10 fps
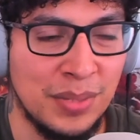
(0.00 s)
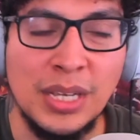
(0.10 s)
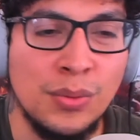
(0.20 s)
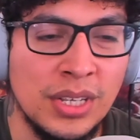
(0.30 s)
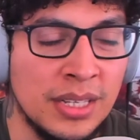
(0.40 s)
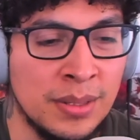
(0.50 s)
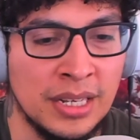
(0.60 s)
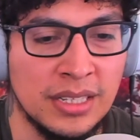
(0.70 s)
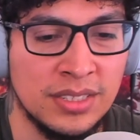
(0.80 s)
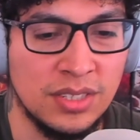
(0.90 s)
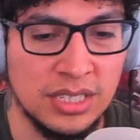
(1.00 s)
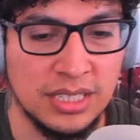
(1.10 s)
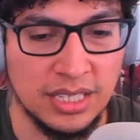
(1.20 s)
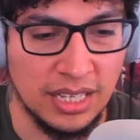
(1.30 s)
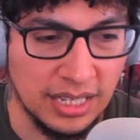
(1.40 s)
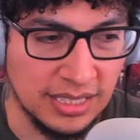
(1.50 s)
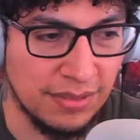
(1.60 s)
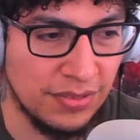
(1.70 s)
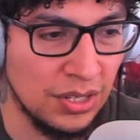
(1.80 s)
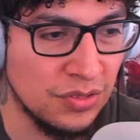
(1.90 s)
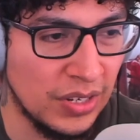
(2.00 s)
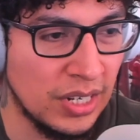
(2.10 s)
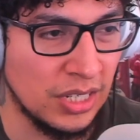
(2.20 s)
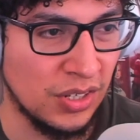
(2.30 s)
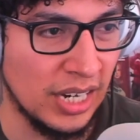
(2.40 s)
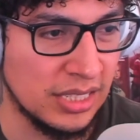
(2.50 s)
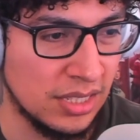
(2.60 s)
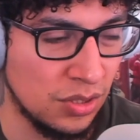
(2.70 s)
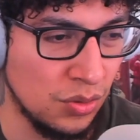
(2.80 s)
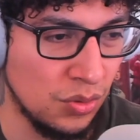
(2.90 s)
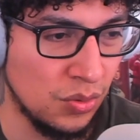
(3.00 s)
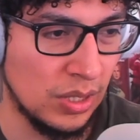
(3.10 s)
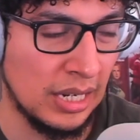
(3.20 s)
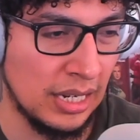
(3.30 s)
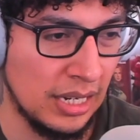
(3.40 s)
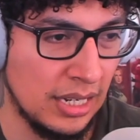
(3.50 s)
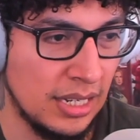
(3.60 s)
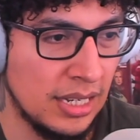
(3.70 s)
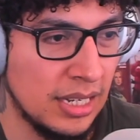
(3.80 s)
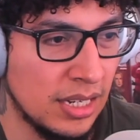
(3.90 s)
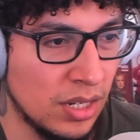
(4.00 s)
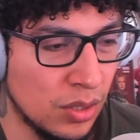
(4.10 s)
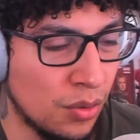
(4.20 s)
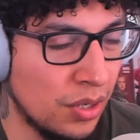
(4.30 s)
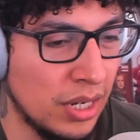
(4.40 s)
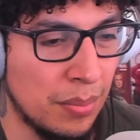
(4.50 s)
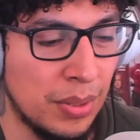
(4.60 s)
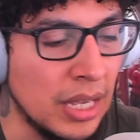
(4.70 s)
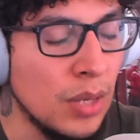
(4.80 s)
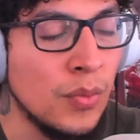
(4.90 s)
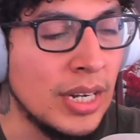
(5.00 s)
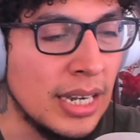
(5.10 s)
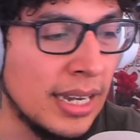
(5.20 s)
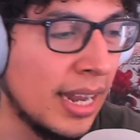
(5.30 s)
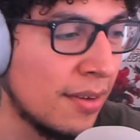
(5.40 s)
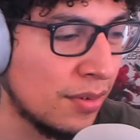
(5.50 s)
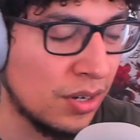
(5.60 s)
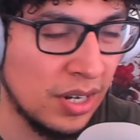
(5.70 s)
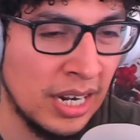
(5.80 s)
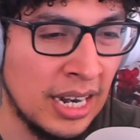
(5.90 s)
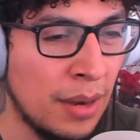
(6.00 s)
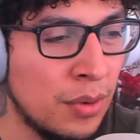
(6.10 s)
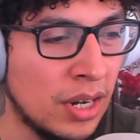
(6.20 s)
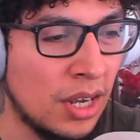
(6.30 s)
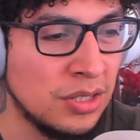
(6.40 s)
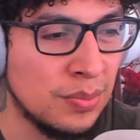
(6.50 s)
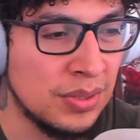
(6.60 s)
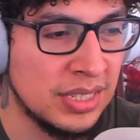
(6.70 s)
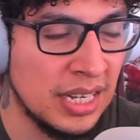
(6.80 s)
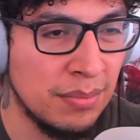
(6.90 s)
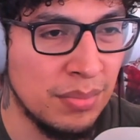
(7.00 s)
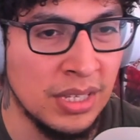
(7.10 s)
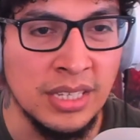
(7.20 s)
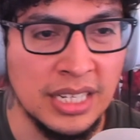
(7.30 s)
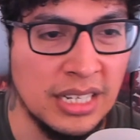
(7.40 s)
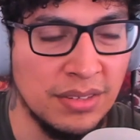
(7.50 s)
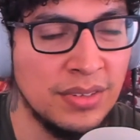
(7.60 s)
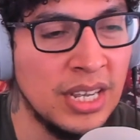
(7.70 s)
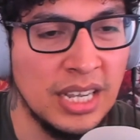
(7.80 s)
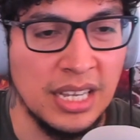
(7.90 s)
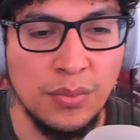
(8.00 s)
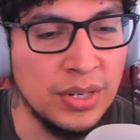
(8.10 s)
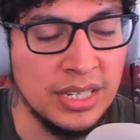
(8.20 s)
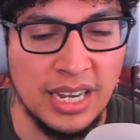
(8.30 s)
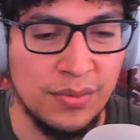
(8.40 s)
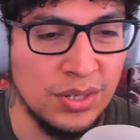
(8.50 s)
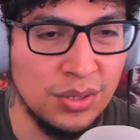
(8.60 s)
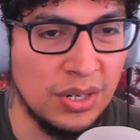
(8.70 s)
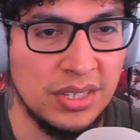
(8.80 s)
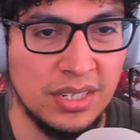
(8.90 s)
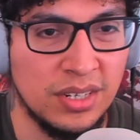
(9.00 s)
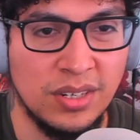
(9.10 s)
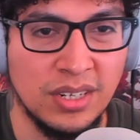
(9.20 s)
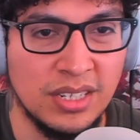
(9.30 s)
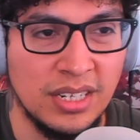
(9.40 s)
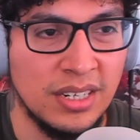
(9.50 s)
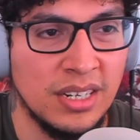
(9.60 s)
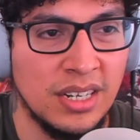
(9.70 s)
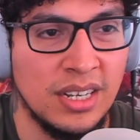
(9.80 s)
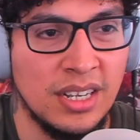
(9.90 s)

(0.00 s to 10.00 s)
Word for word: But he'll like so. This is the thing is that Phil's very attracted to uh, Gloria, but he would never, and I 100% believe he would never do anything to hurt Claire.